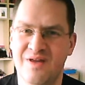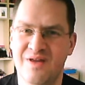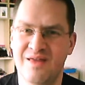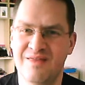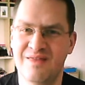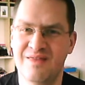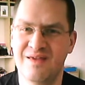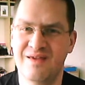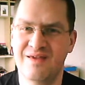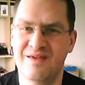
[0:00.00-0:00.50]
I
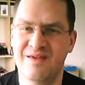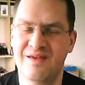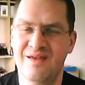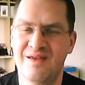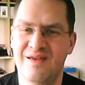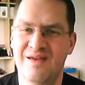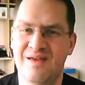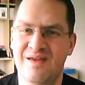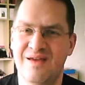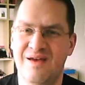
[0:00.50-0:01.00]
think
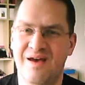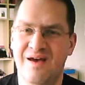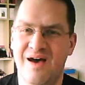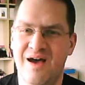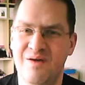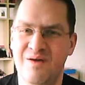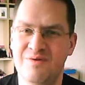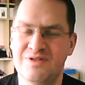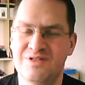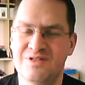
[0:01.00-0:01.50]

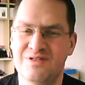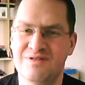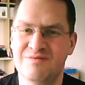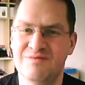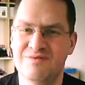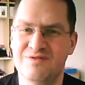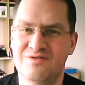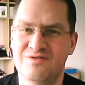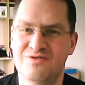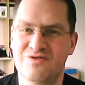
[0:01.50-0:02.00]
I was
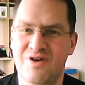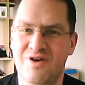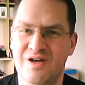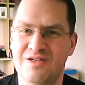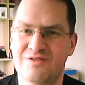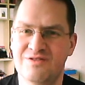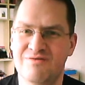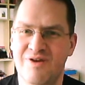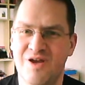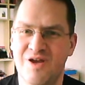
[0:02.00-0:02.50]

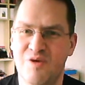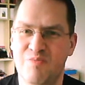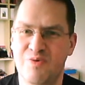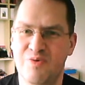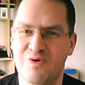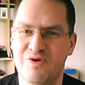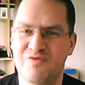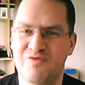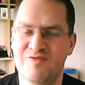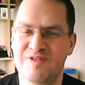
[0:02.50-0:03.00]
trying to write a
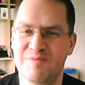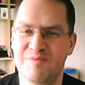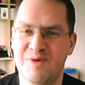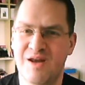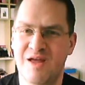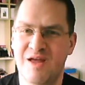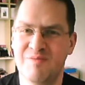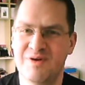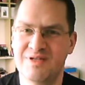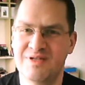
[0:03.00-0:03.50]
book for somebody
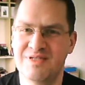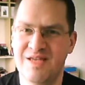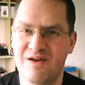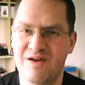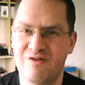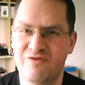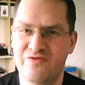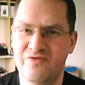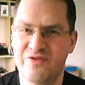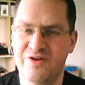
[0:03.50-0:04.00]
like
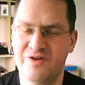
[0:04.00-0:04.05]
myself